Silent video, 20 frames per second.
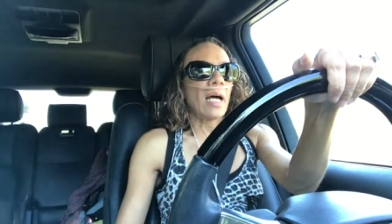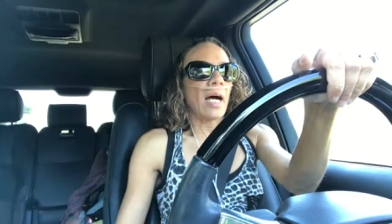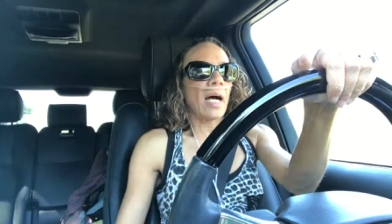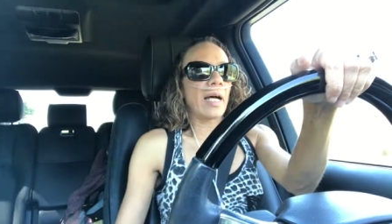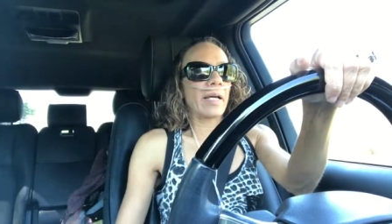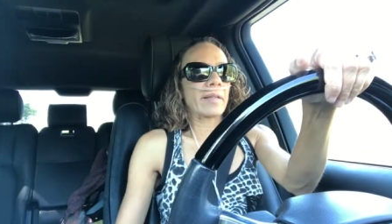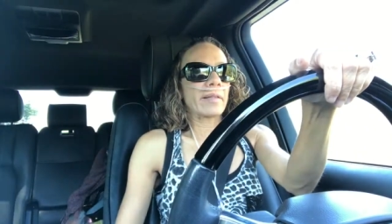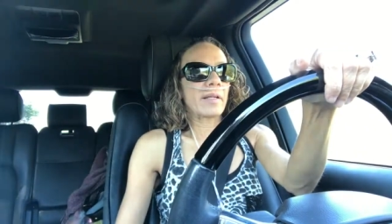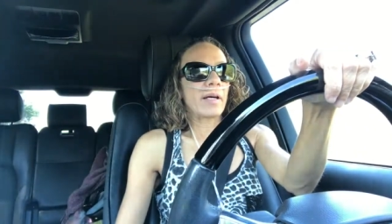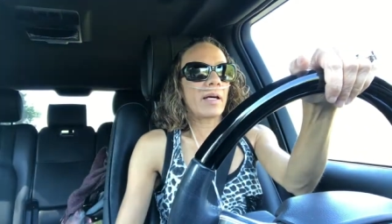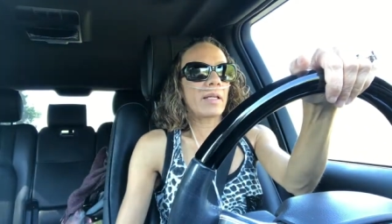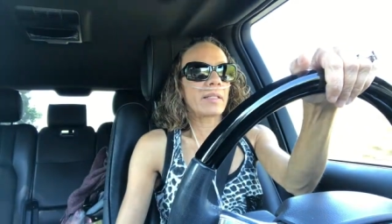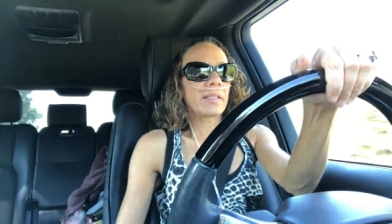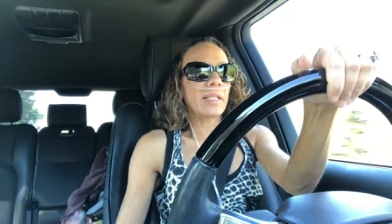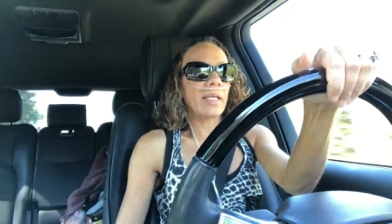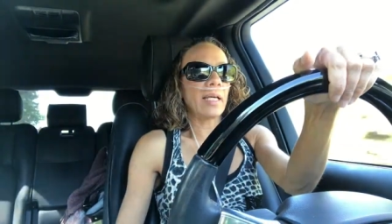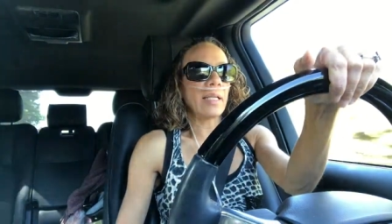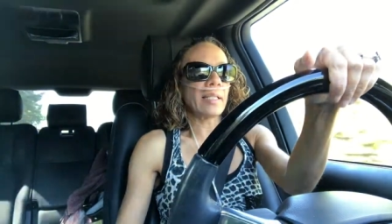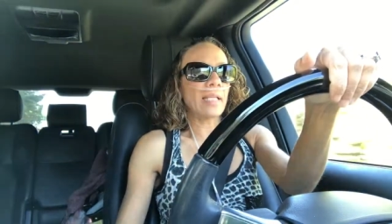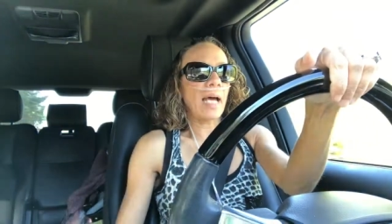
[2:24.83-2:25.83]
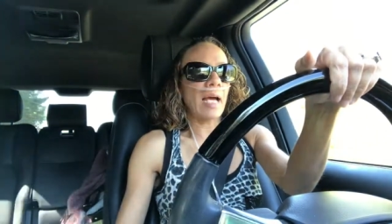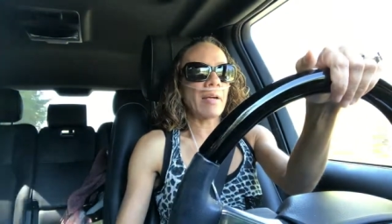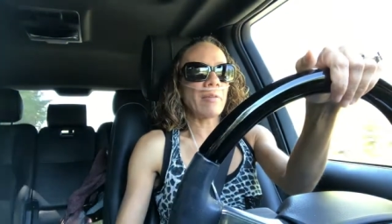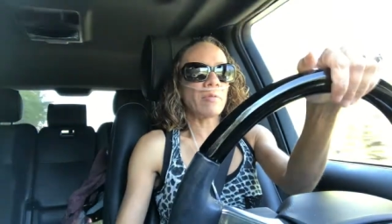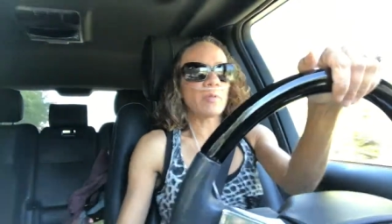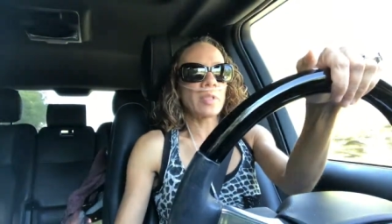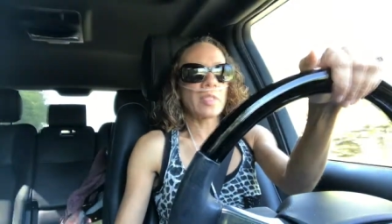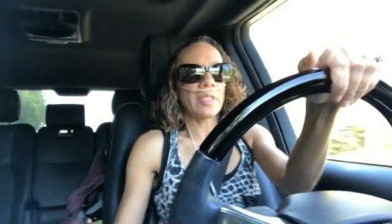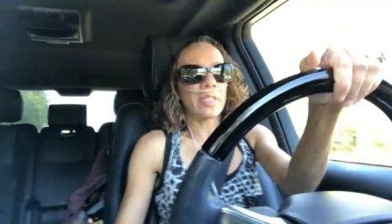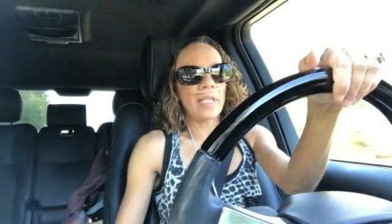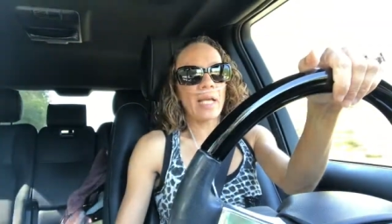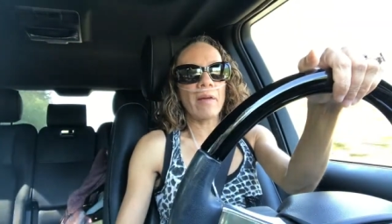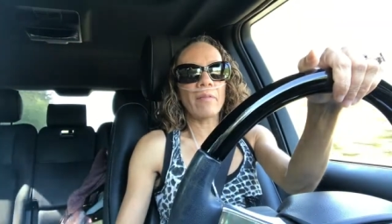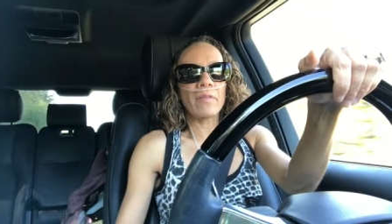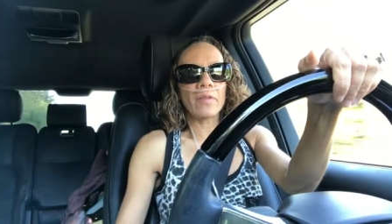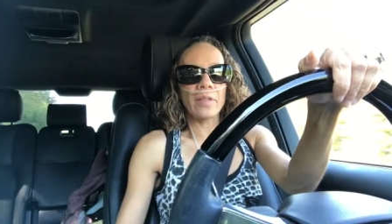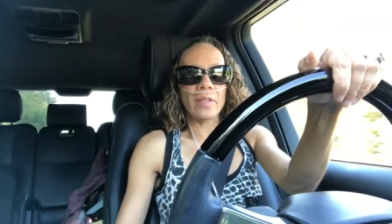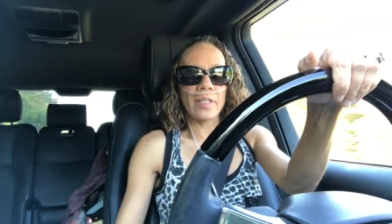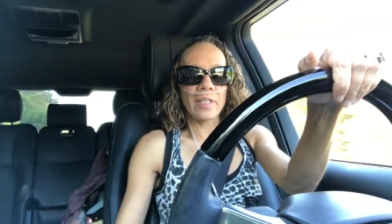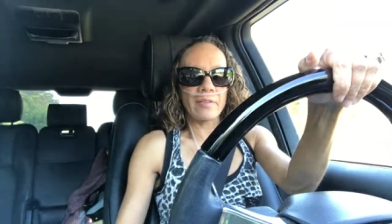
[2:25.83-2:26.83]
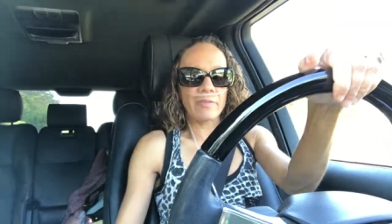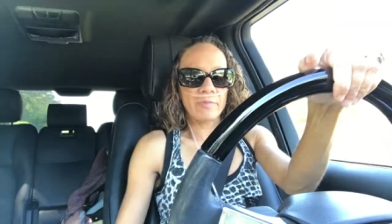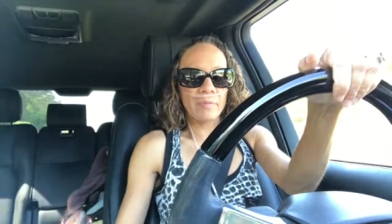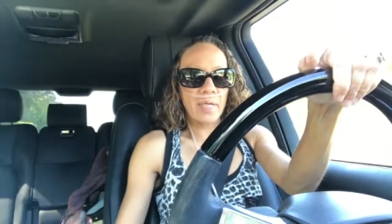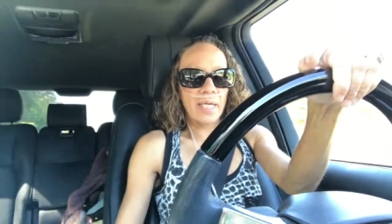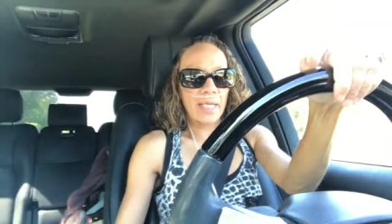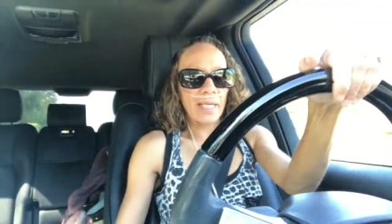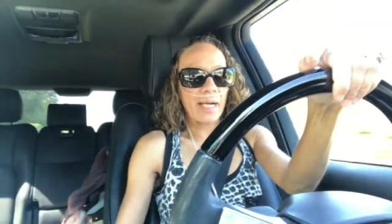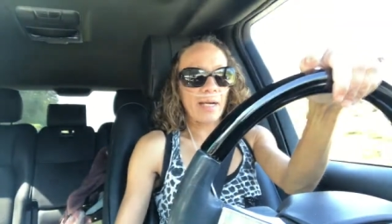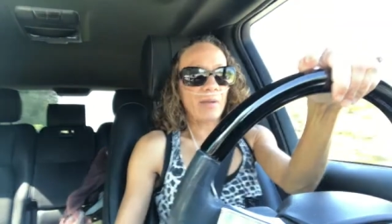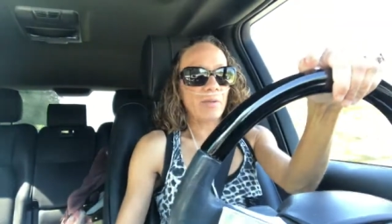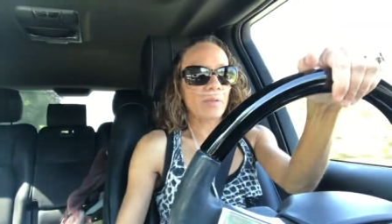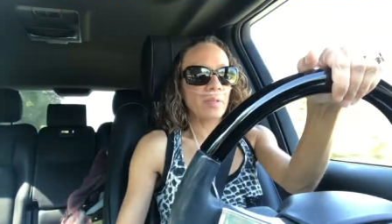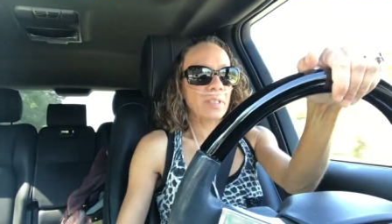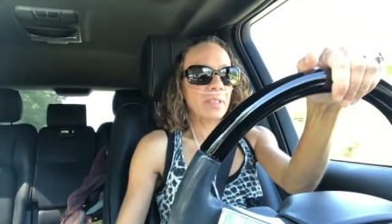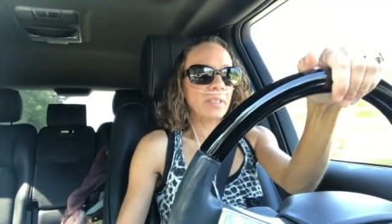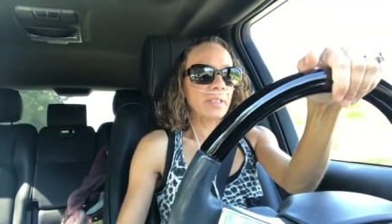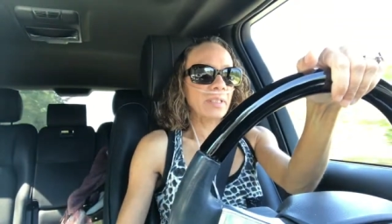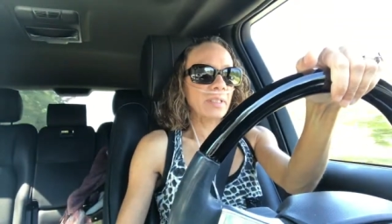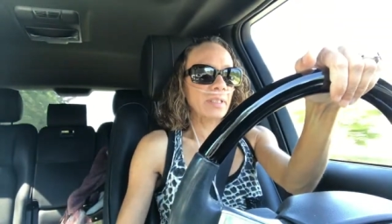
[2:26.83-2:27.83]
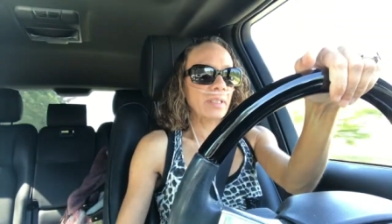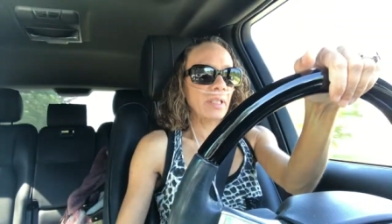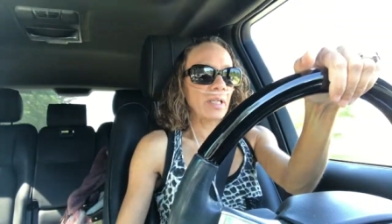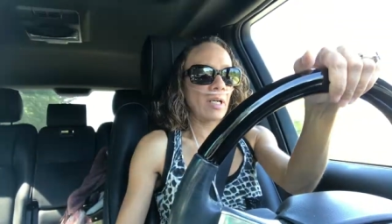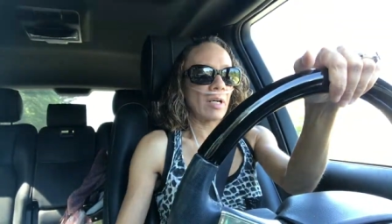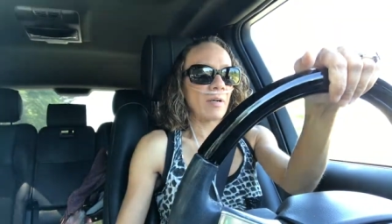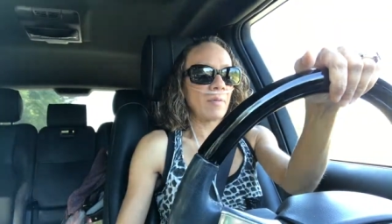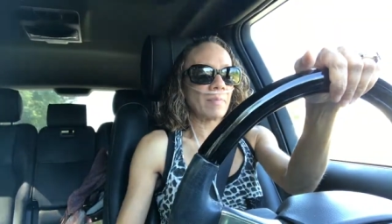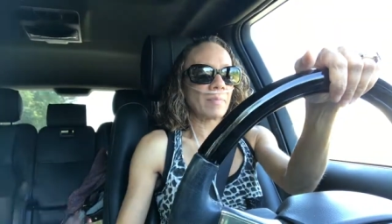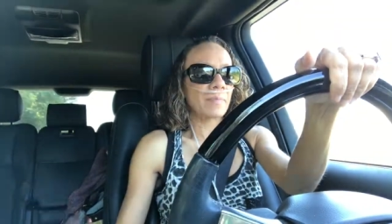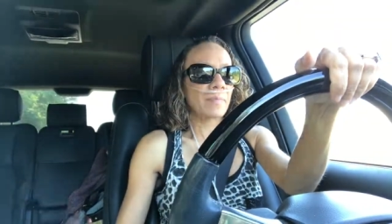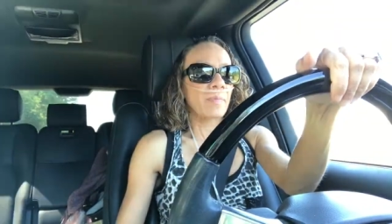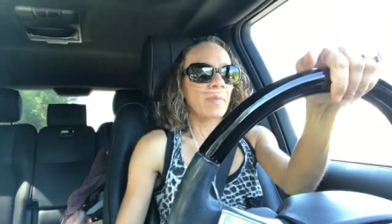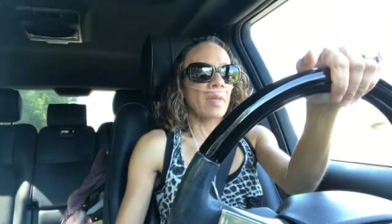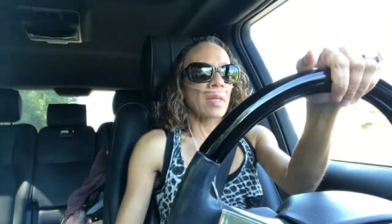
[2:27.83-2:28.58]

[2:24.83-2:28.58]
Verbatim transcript: I thought that I would never leave my house. Um,